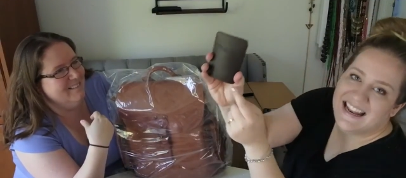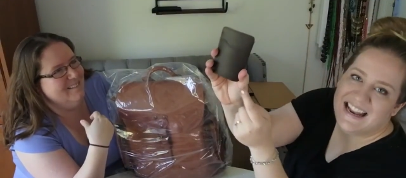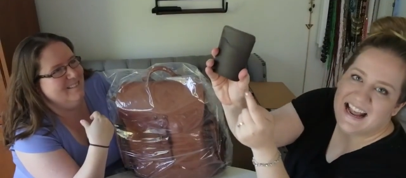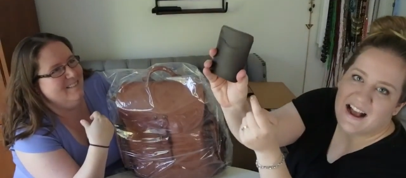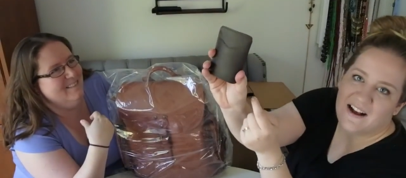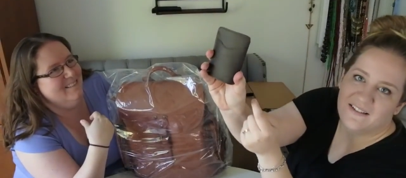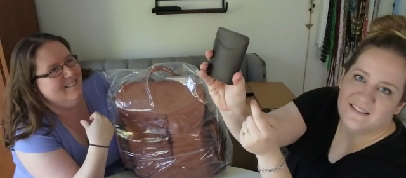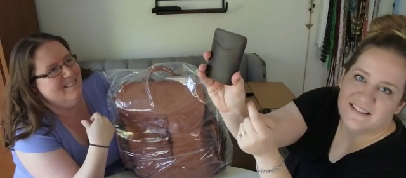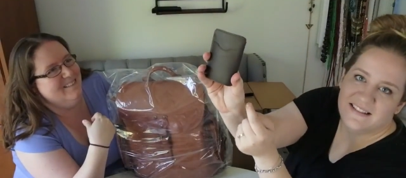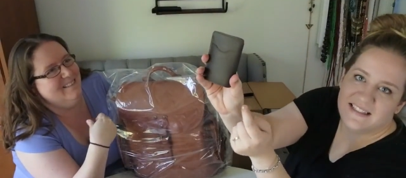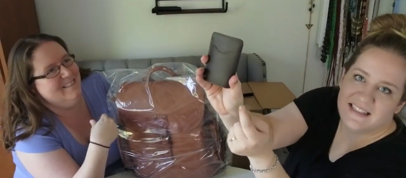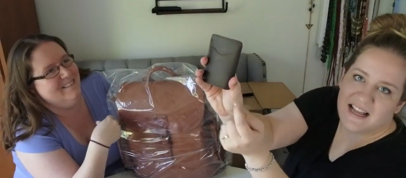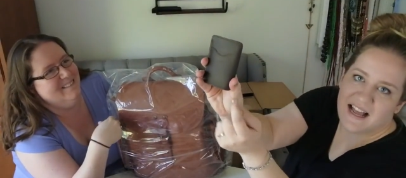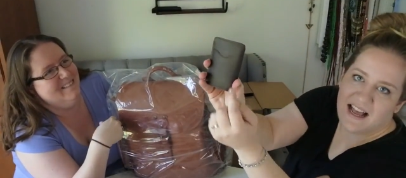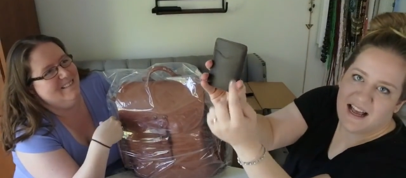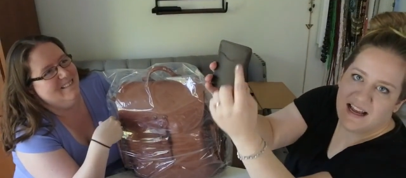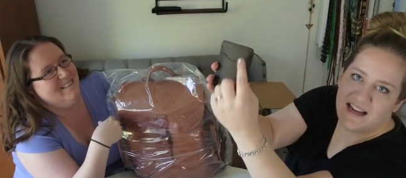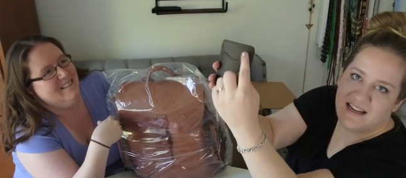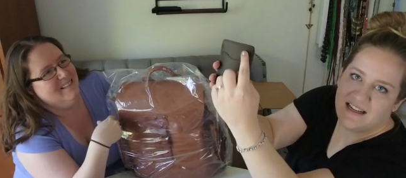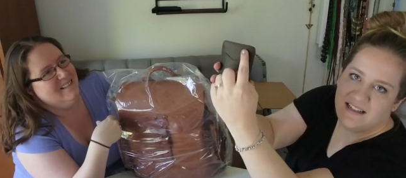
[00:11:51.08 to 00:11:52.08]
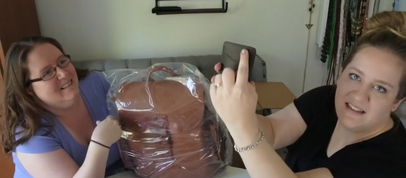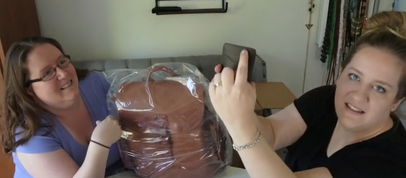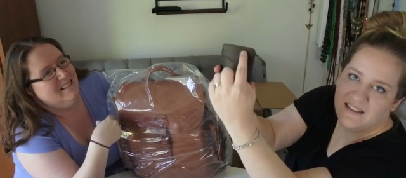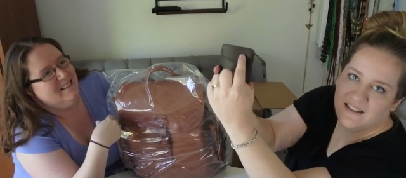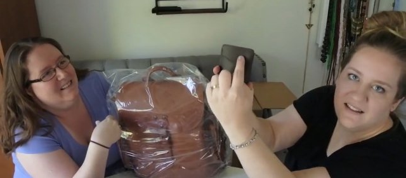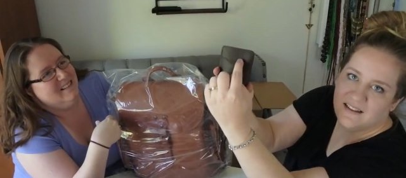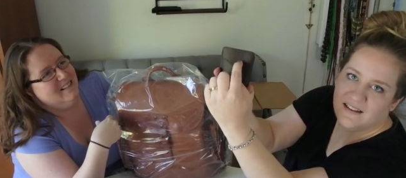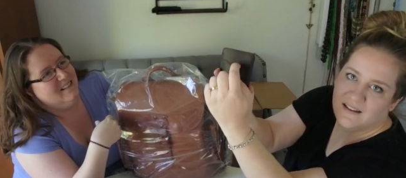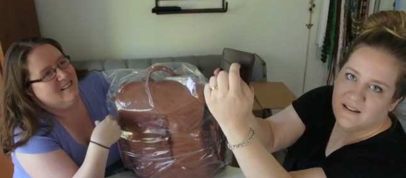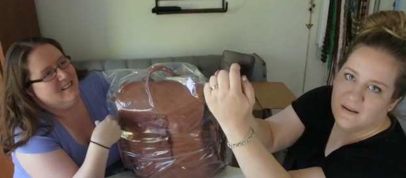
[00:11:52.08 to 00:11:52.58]
Speaker 1: an outside
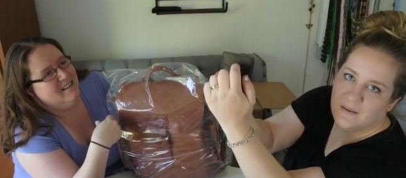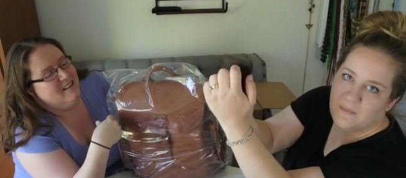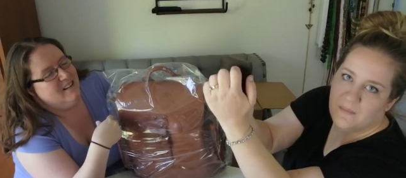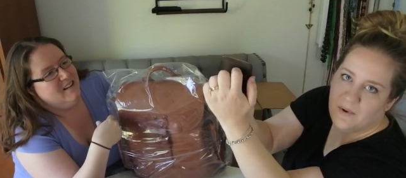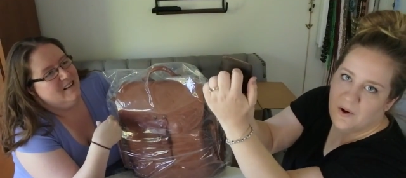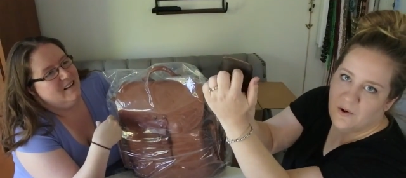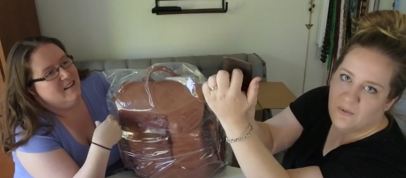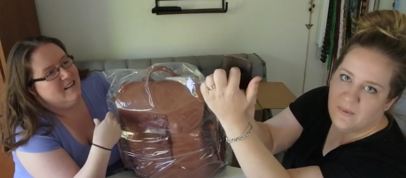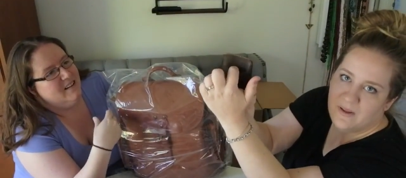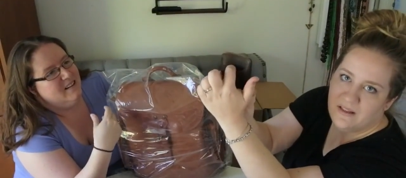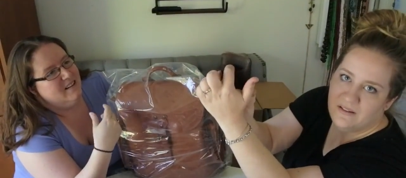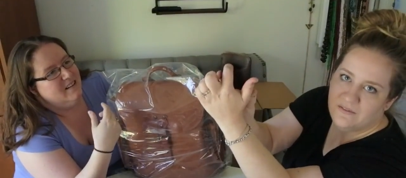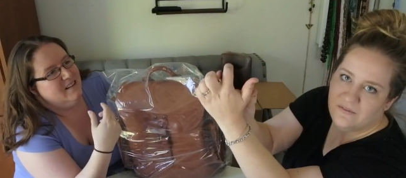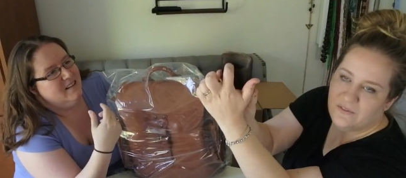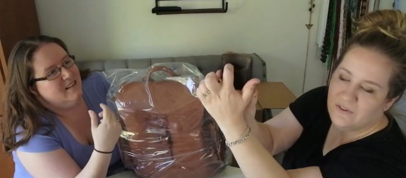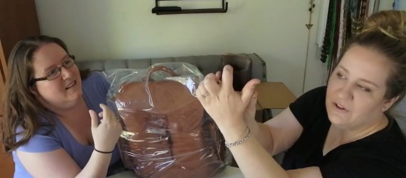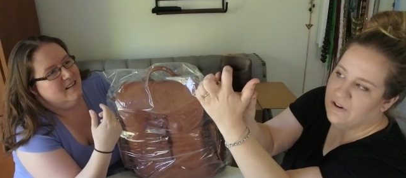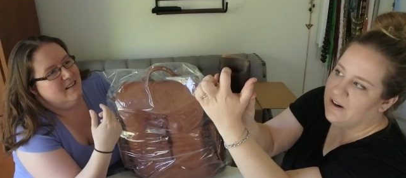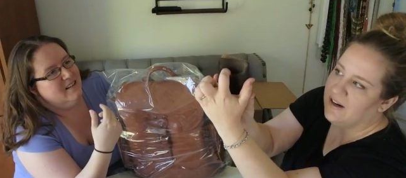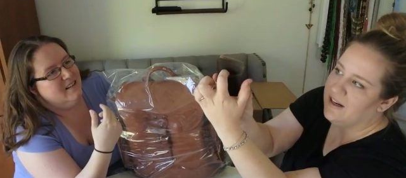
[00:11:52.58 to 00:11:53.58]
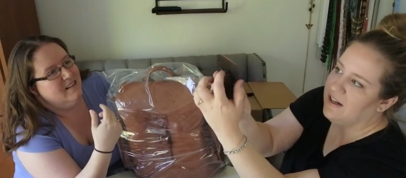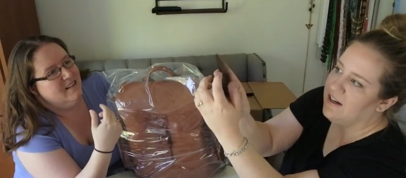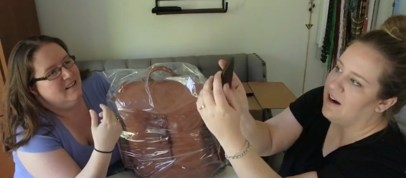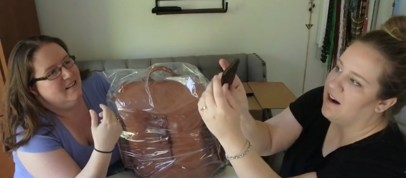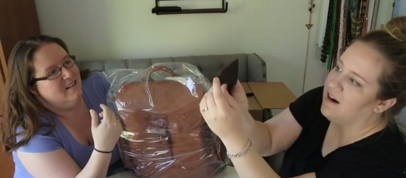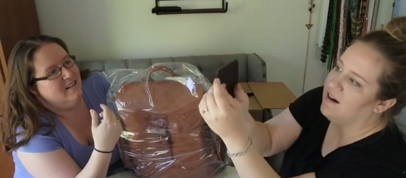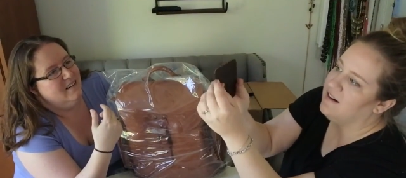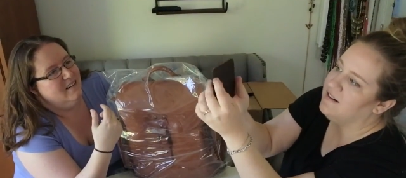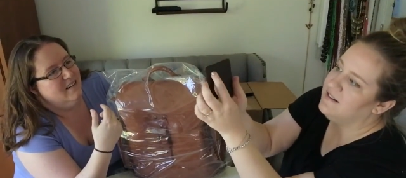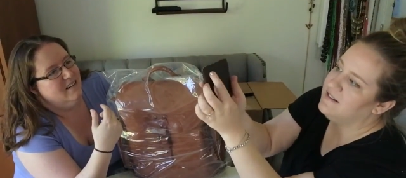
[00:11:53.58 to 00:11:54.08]
moment for credit
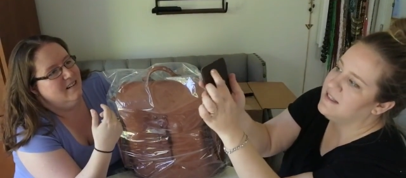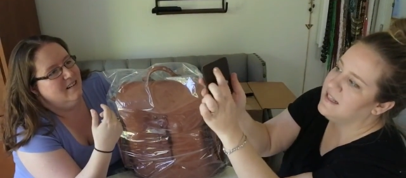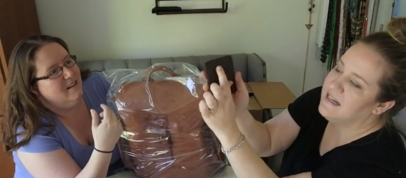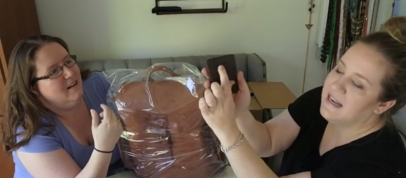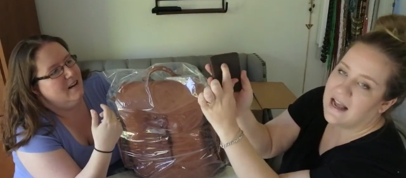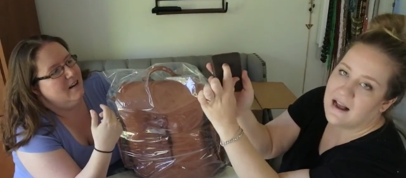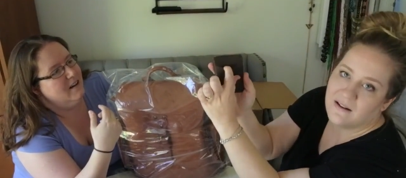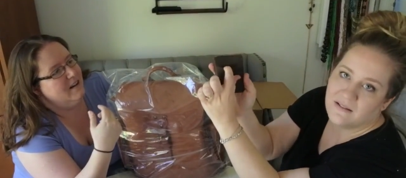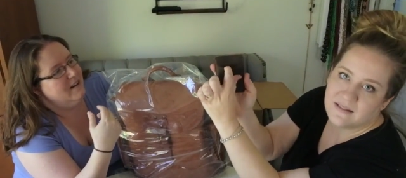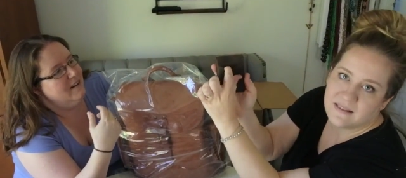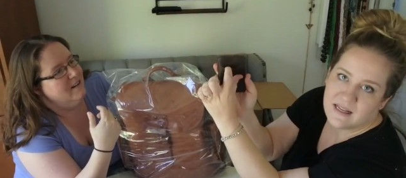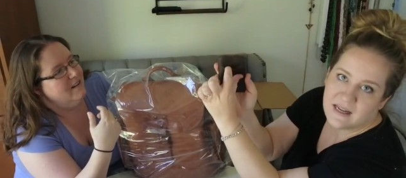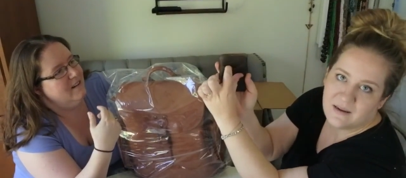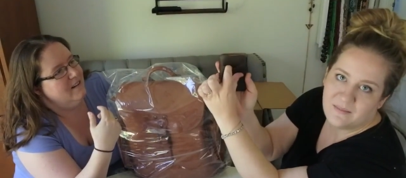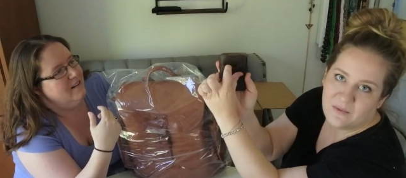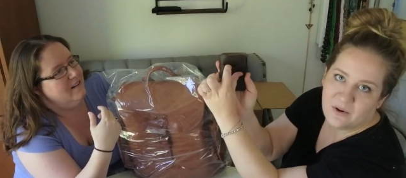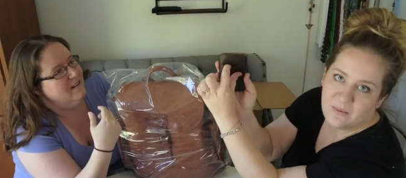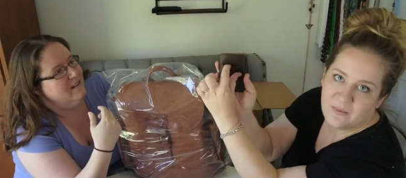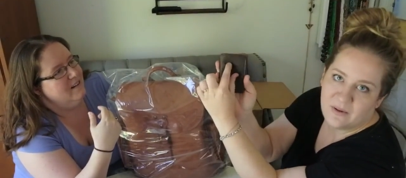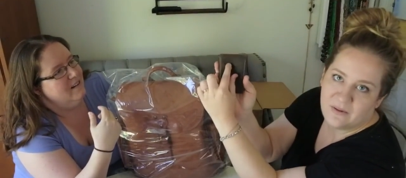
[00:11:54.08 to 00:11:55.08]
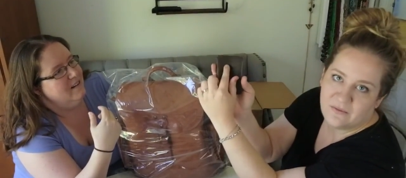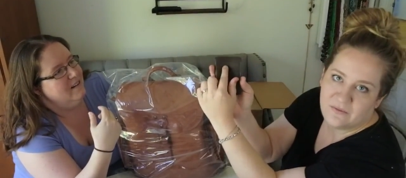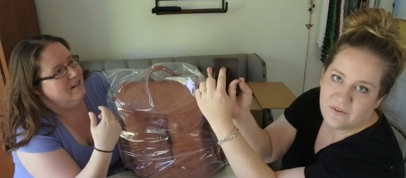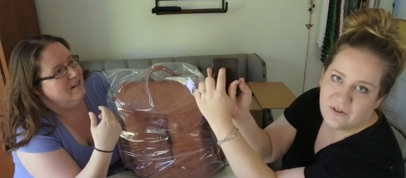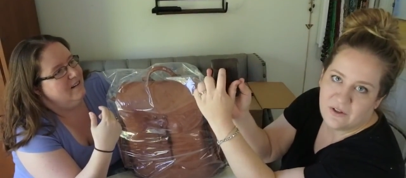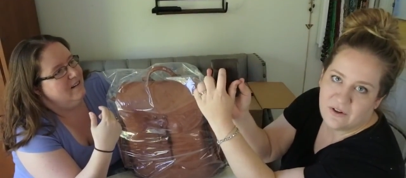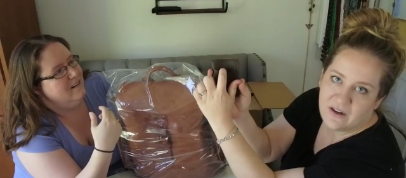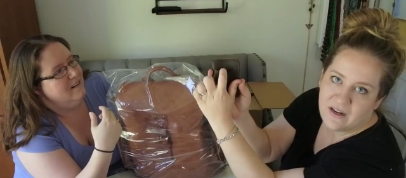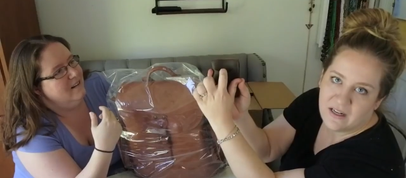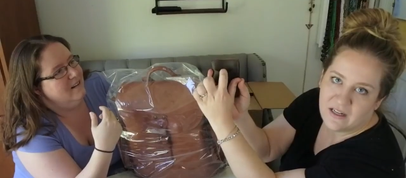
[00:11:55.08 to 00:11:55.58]
cards, an outside moment for
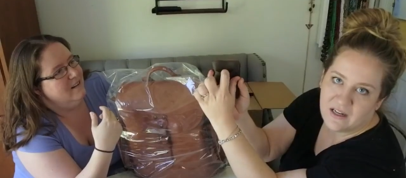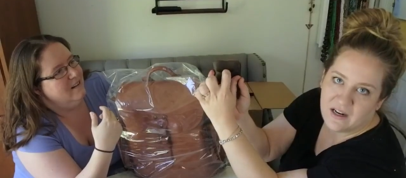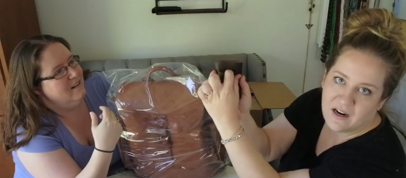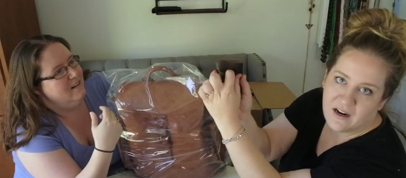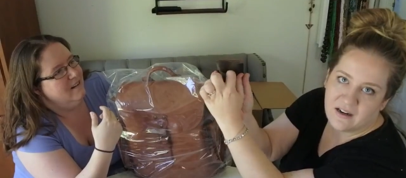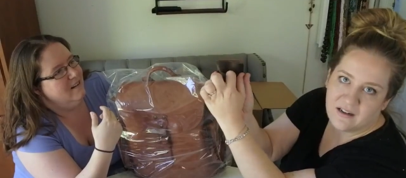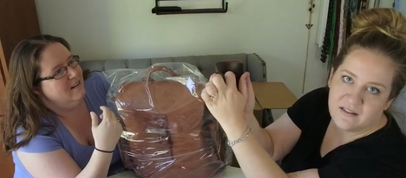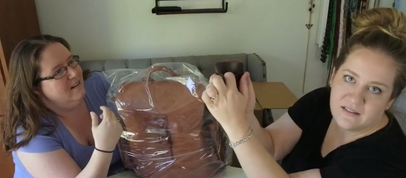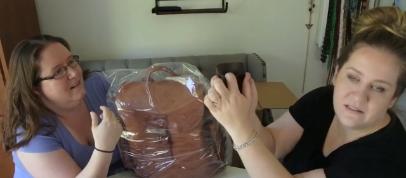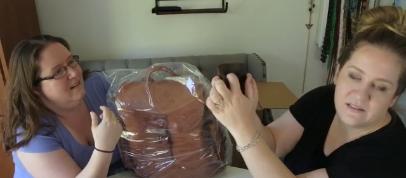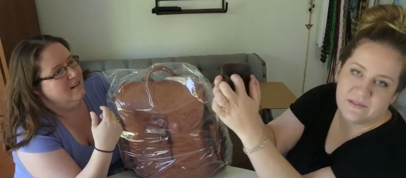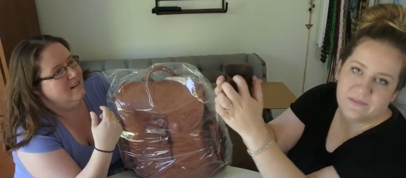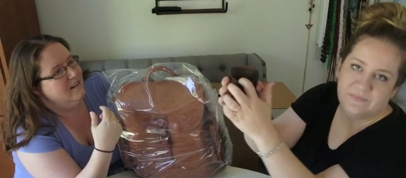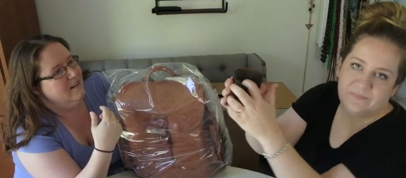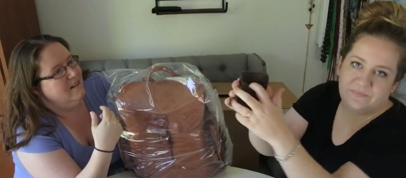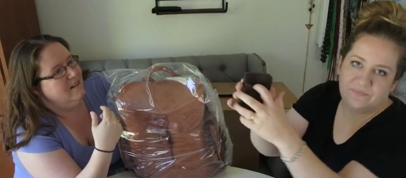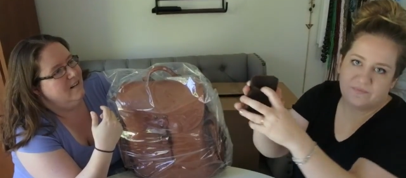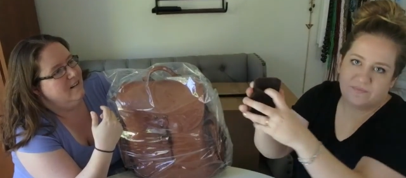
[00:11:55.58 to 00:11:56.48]
credit cards.